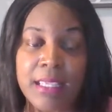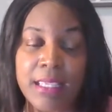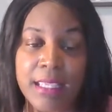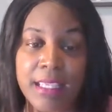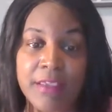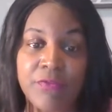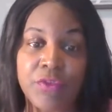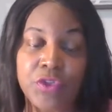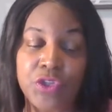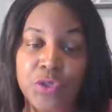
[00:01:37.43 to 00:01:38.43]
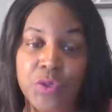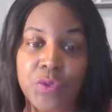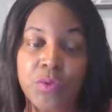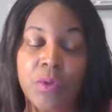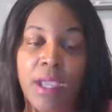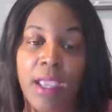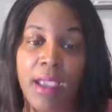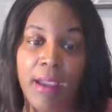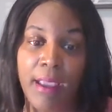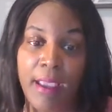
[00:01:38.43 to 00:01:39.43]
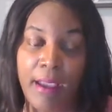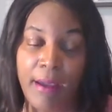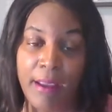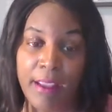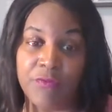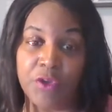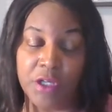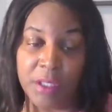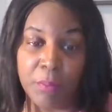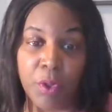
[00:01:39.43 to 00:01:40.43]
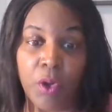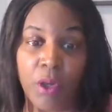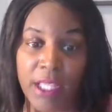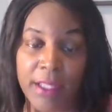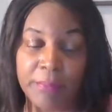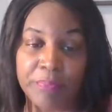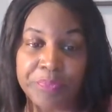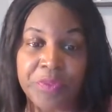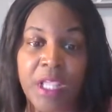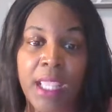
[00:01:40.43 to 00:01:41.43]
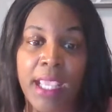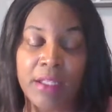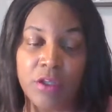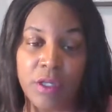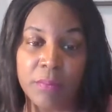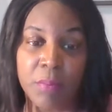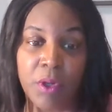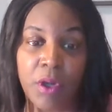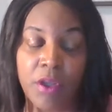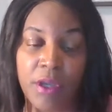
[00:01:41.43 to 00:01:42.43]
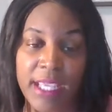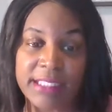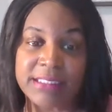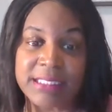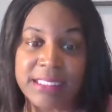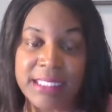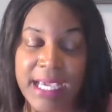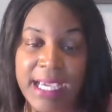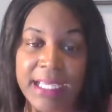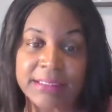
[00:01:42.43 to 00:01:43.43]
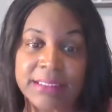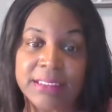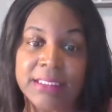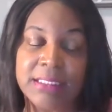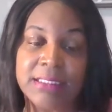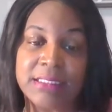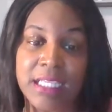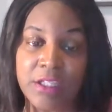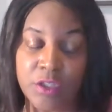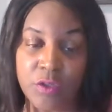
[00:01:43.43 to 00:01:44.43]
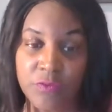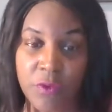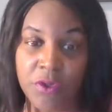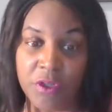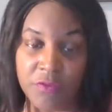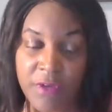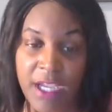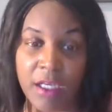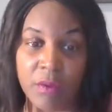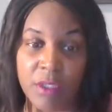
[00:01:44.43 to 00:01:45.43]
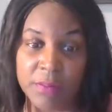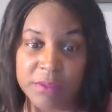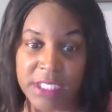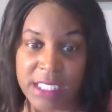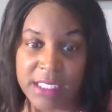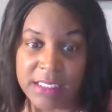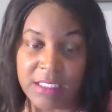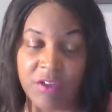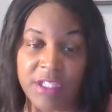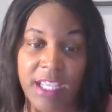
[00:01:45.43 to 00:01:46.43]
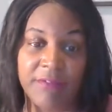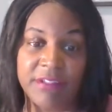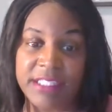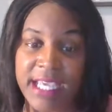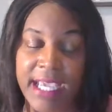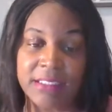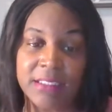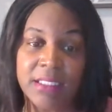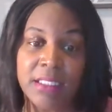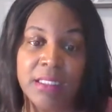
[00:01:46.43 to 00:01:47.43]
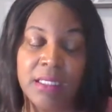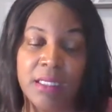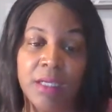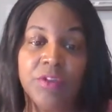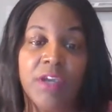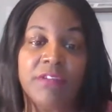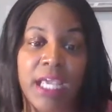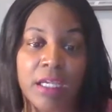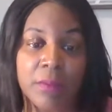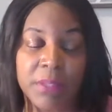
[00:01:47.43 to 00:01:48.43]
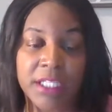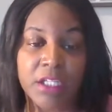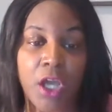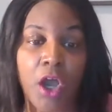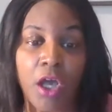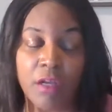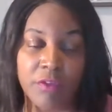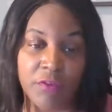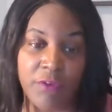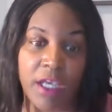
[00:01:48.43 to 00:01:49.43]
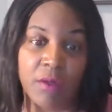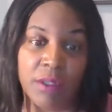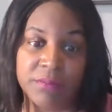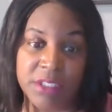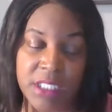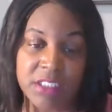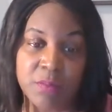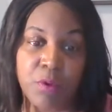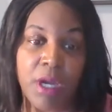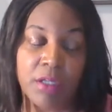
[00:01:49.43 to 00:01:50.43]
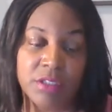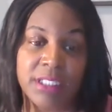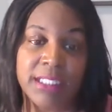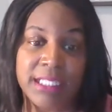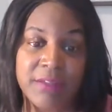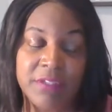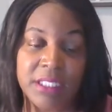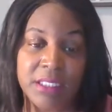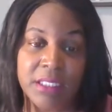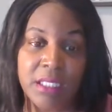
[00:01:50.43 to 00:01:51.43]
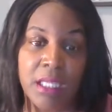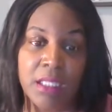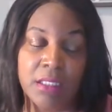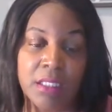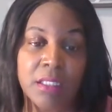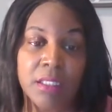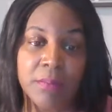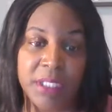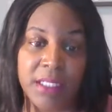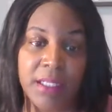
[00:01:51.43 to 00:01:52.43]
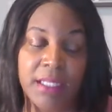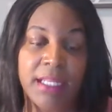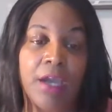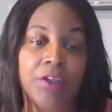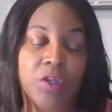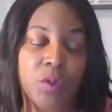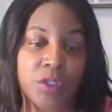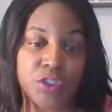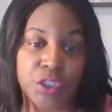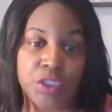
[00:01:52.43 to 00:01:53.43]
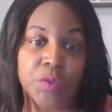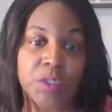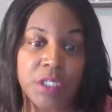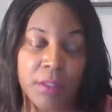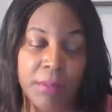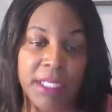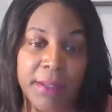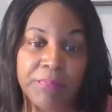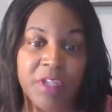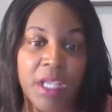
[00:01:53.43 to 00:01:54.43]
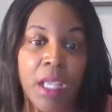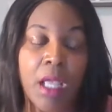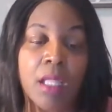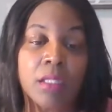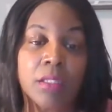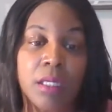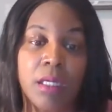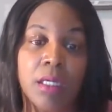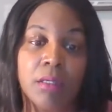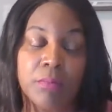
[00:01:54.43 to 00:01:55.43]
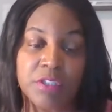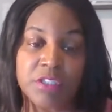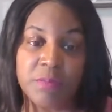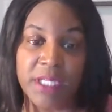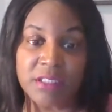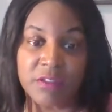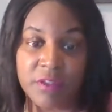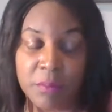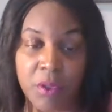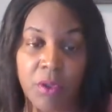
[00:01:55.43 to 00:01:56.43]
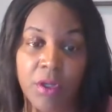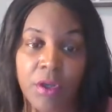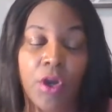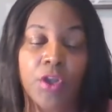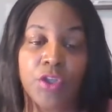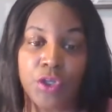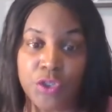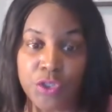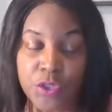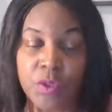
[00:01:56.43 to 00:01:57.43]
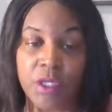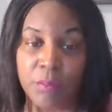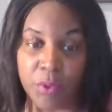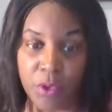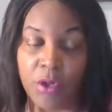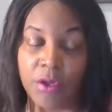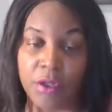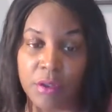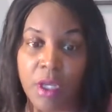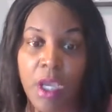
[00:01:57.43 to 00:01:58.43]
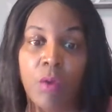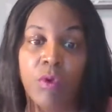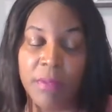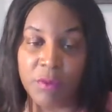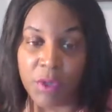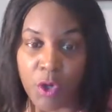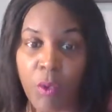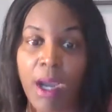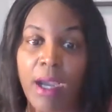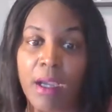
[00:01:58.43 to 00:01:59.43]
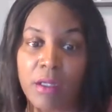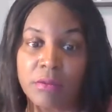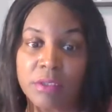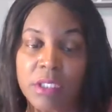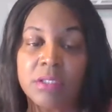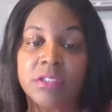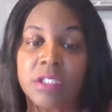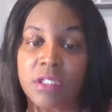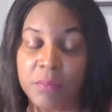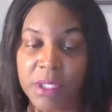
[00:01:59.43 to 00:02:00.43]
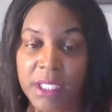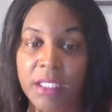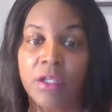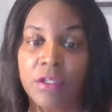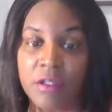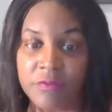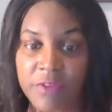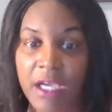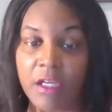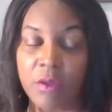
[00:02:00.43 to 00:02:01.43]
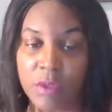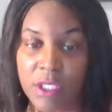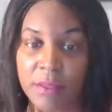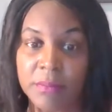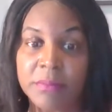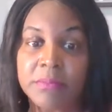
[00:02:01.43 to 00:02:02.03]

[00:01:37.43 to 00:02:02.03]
if you, if you're an employee and your employer has not sent you for your follow-up tests or they have not, uh, you have not completed all of your follow-up tests prior to leaving the company and now you're going to a new company, the prospective employer or your new employer will be required to complete your follow up